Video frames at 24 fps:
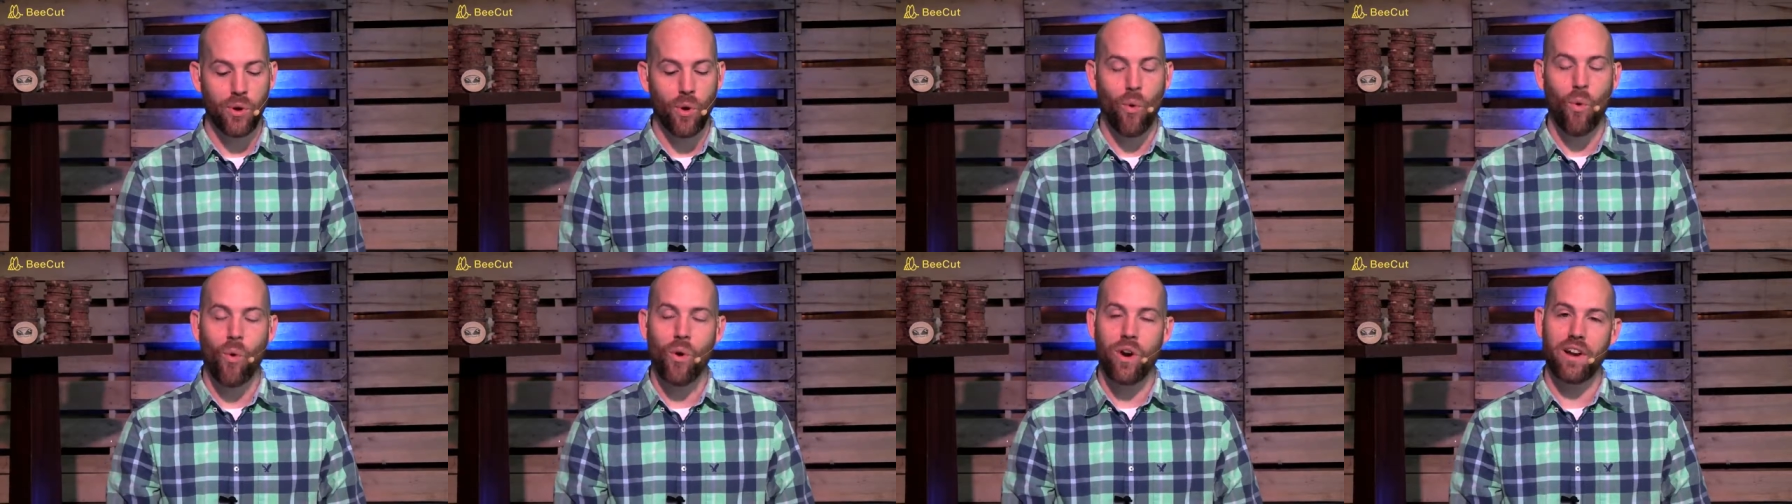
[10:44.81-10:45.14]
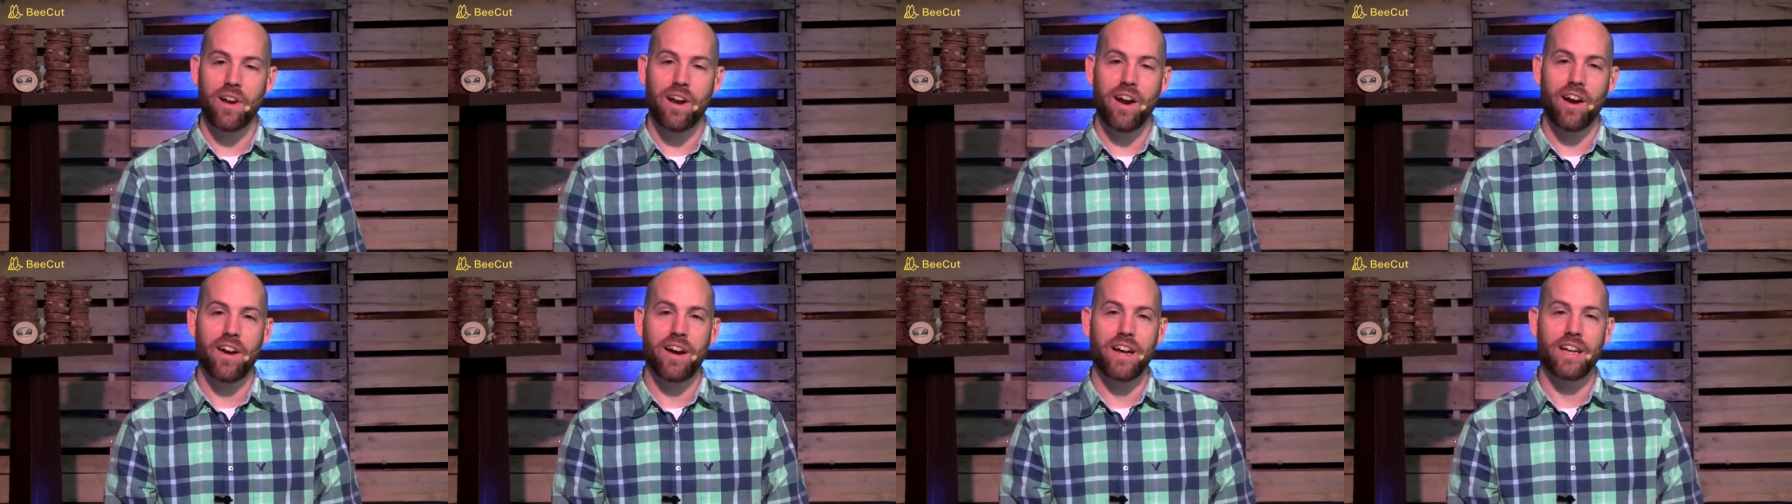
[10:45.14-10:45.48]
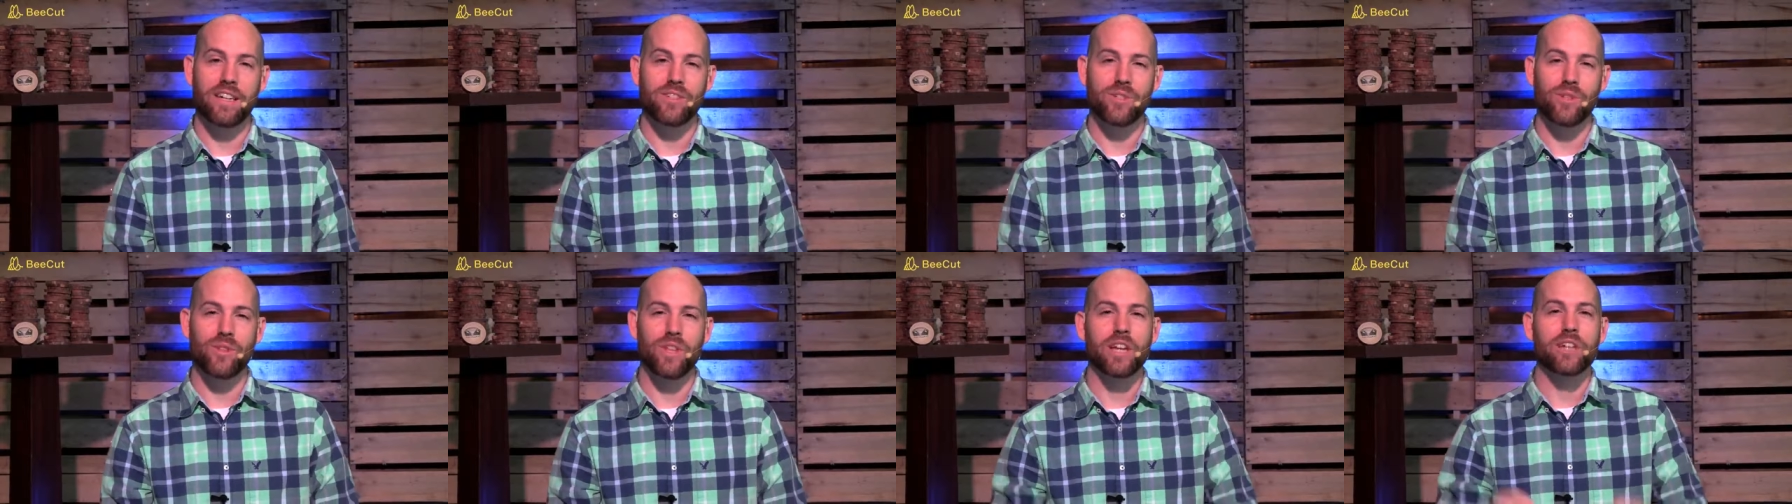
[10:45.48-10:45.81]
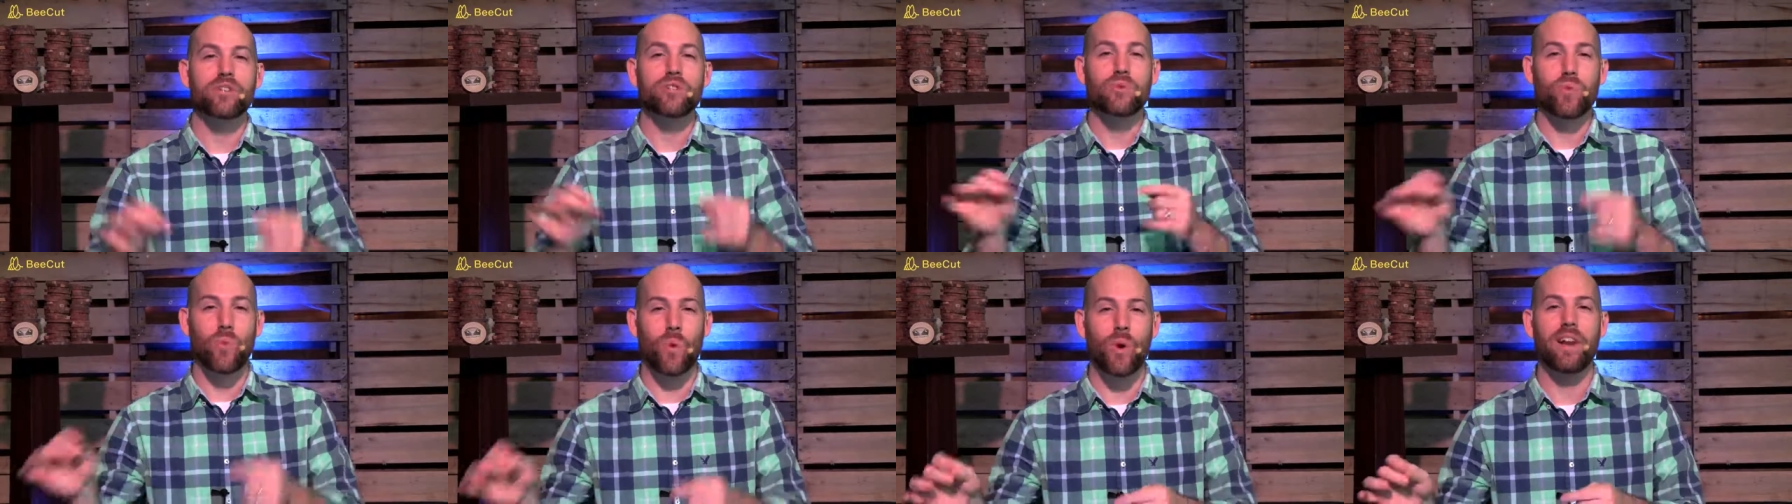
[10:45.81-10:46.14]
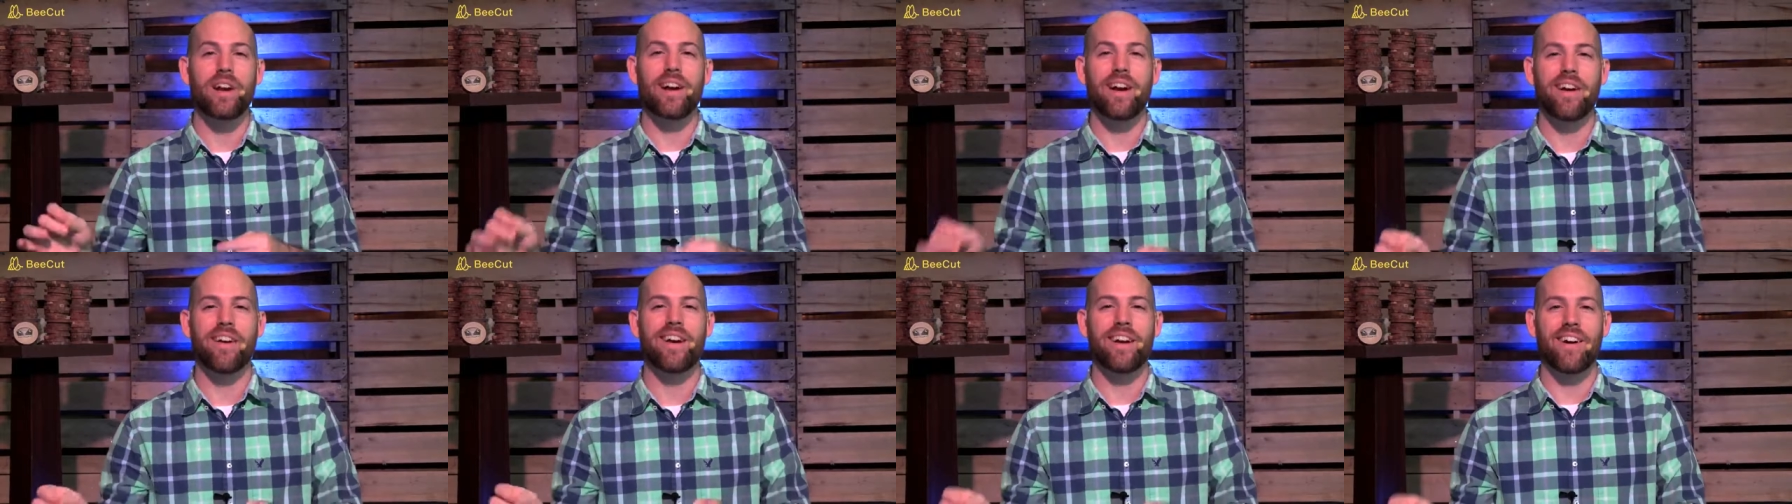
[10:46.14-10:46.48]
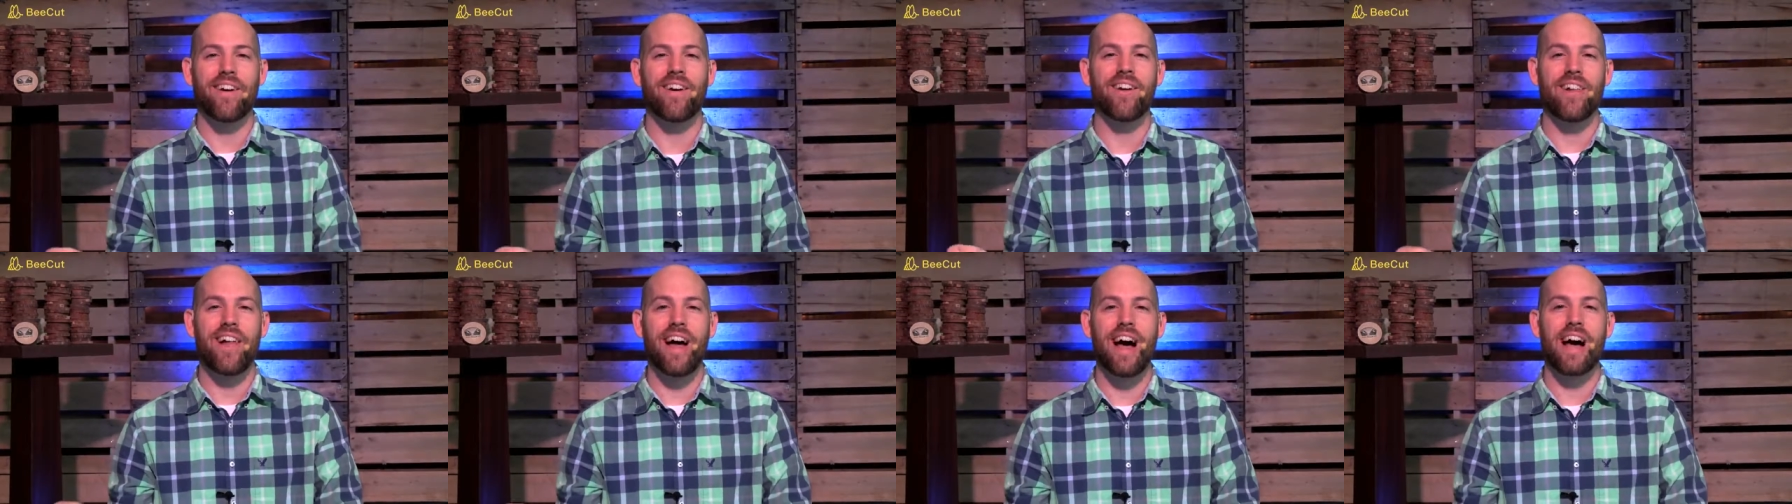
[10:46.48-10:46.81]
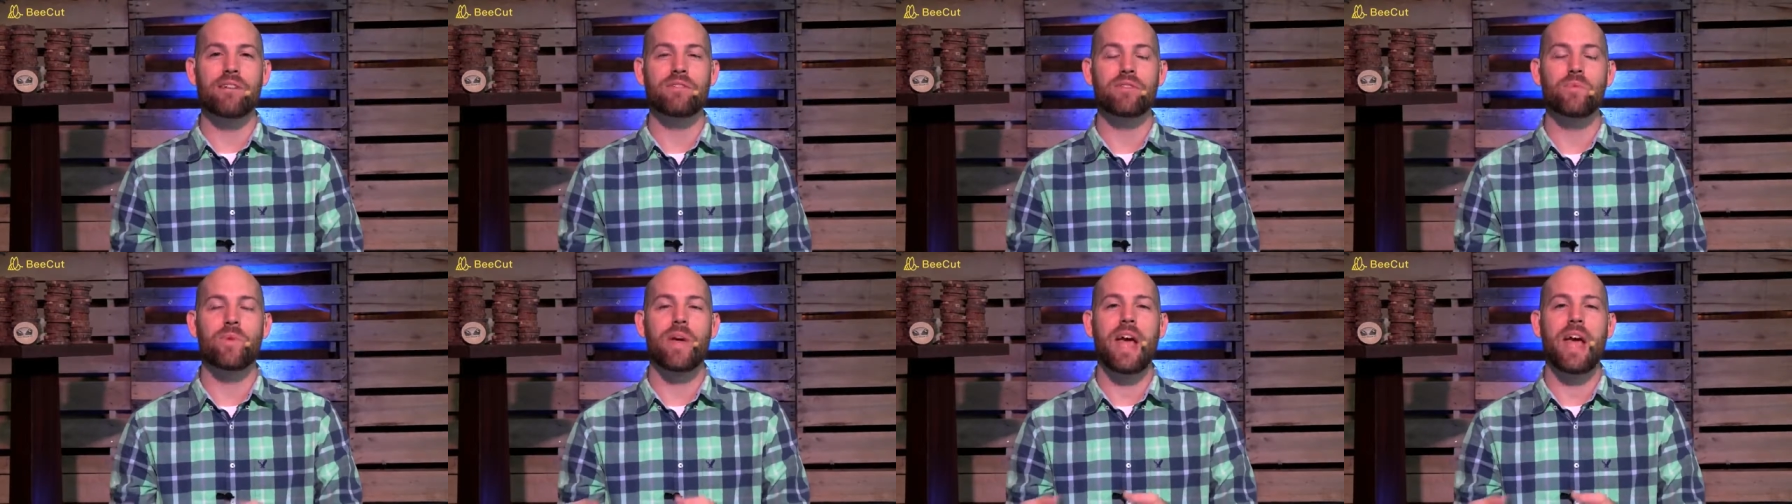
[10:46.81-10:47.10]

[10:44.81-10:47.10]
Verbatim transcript: ordinary to the extraordinary in our lives,